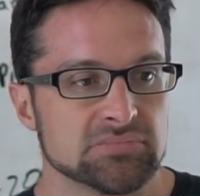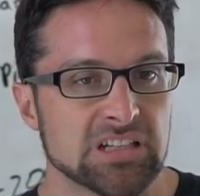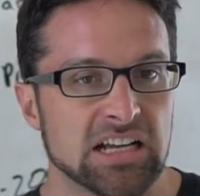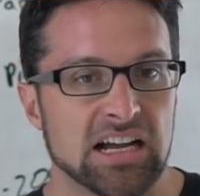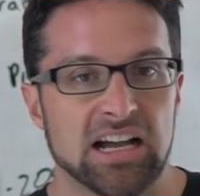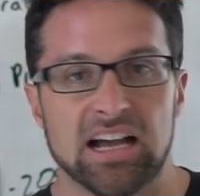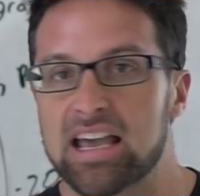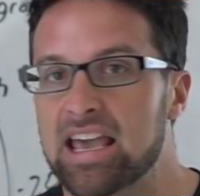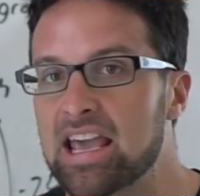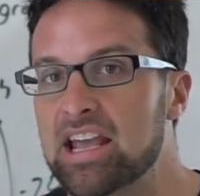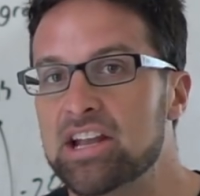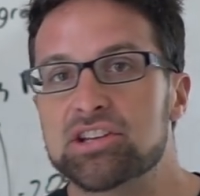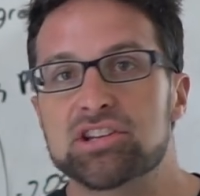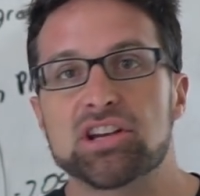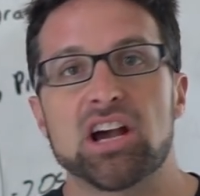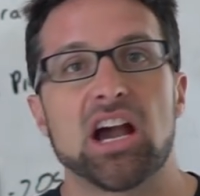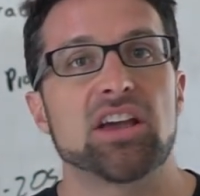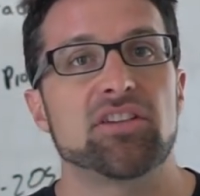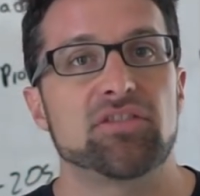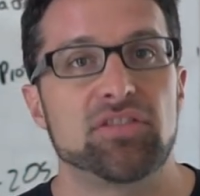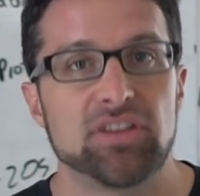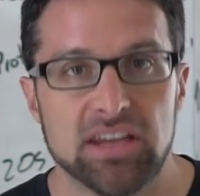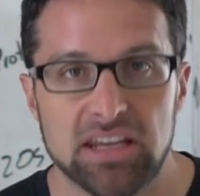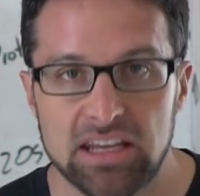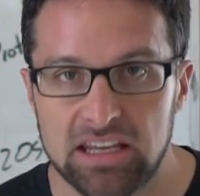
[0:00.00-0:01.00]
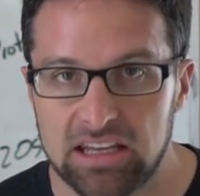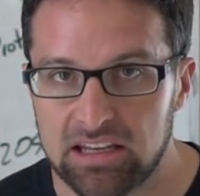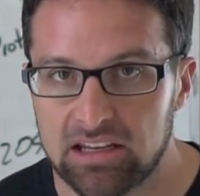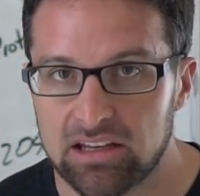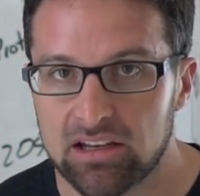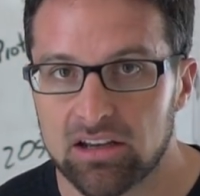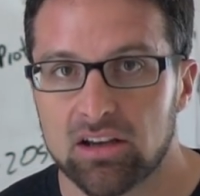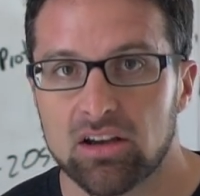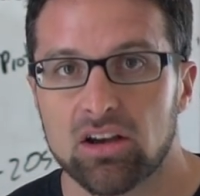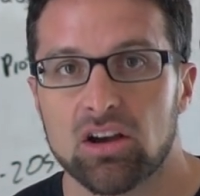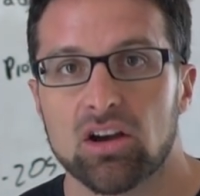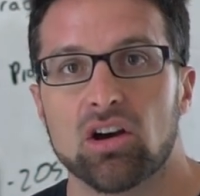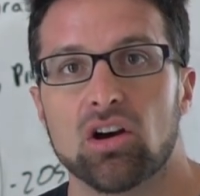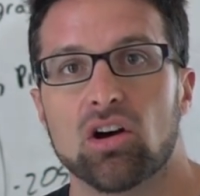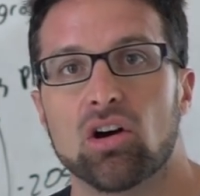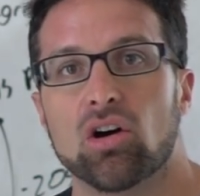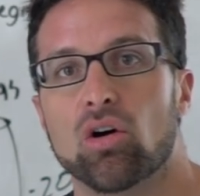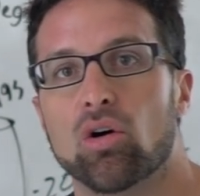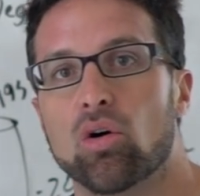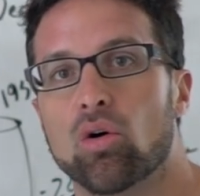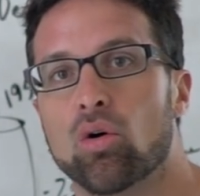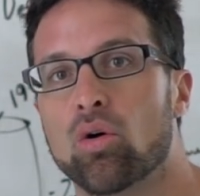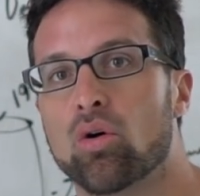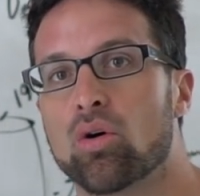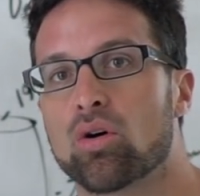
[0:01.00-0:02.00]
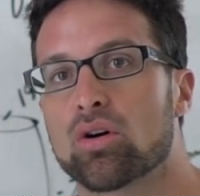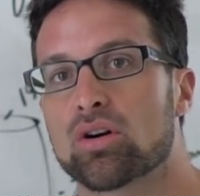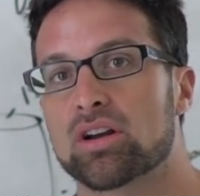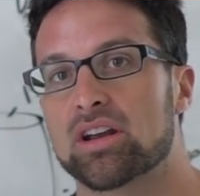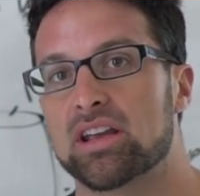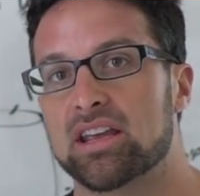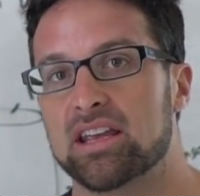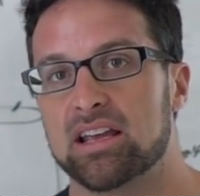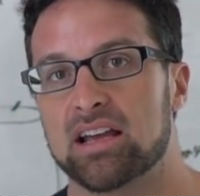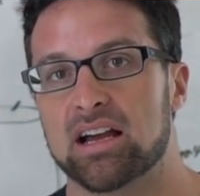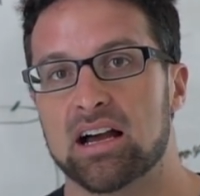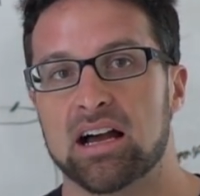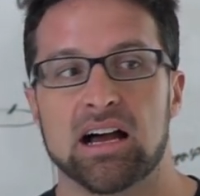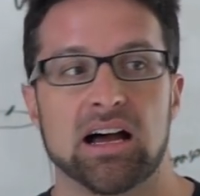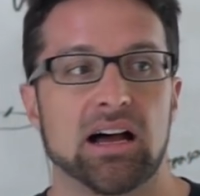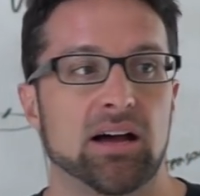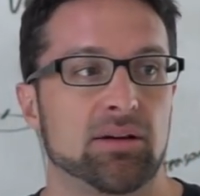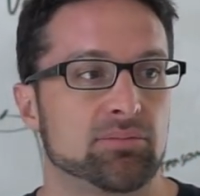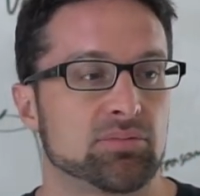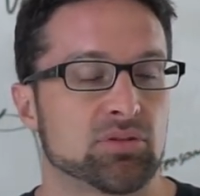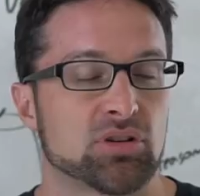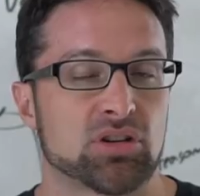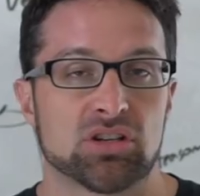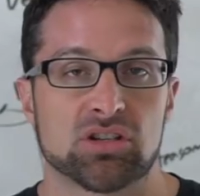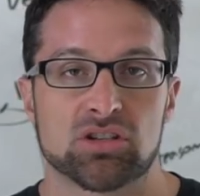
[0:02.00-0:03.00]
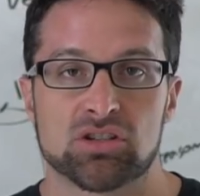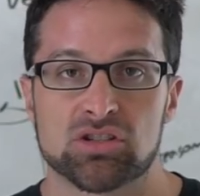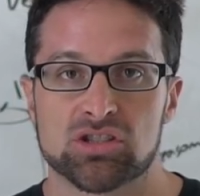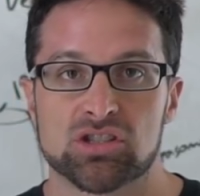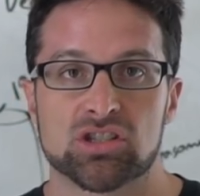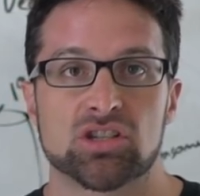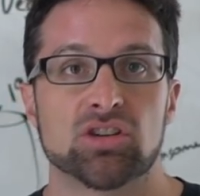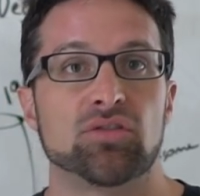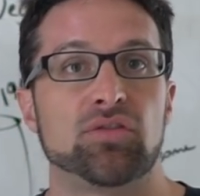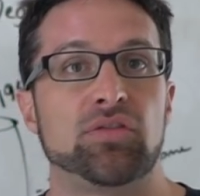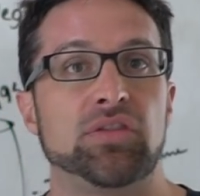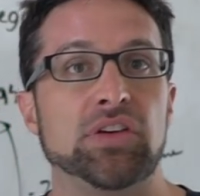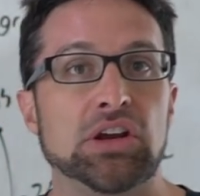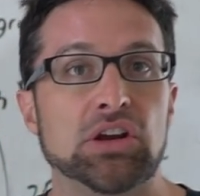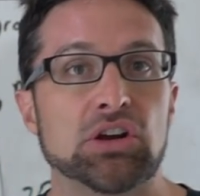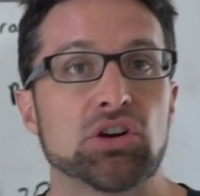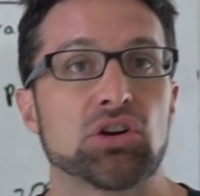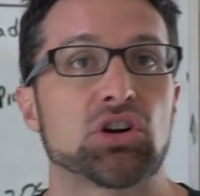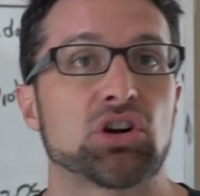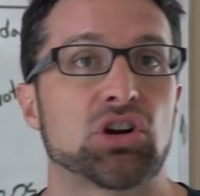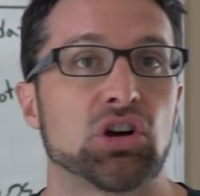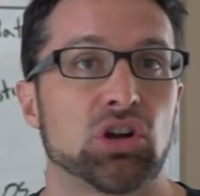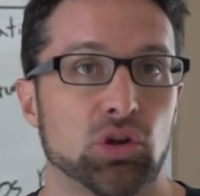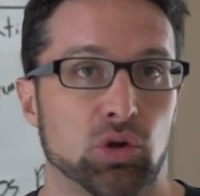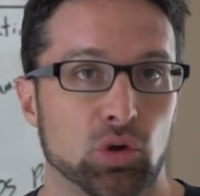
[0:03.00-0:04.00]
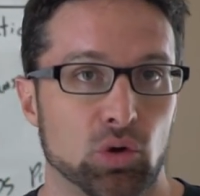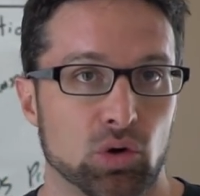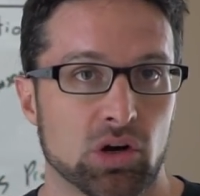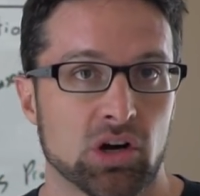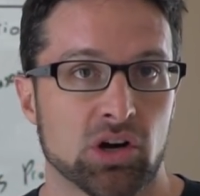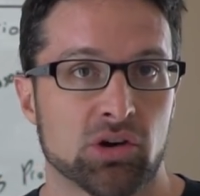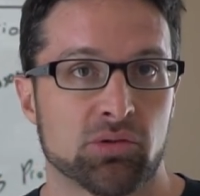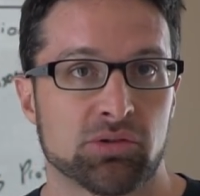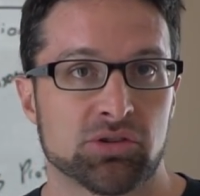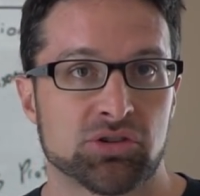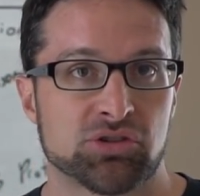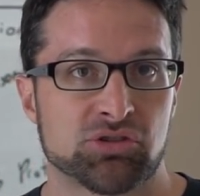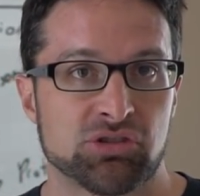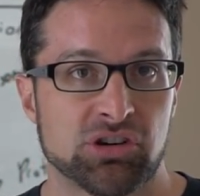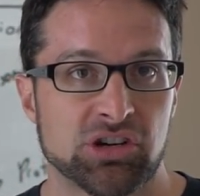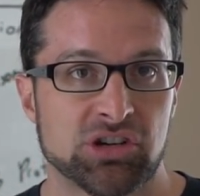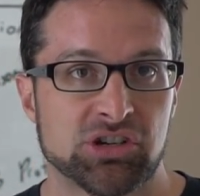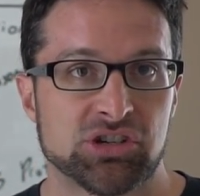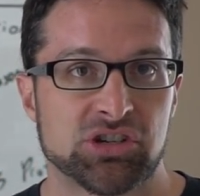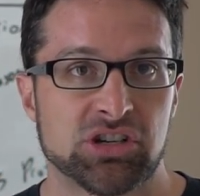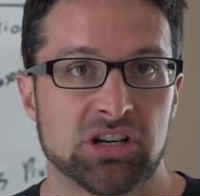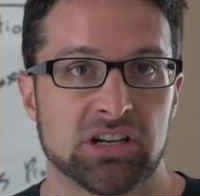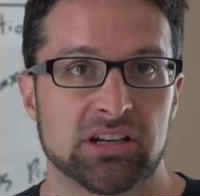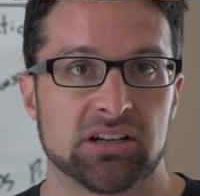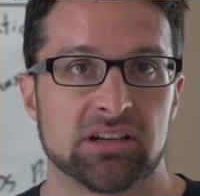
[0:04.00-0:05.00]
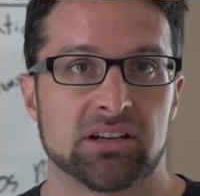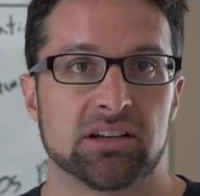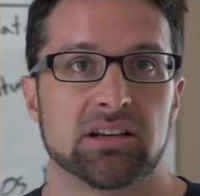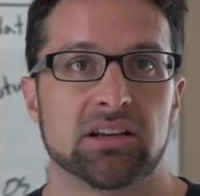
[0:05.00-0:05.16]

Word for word: uh, H I V, or uh, severe caloric restriction,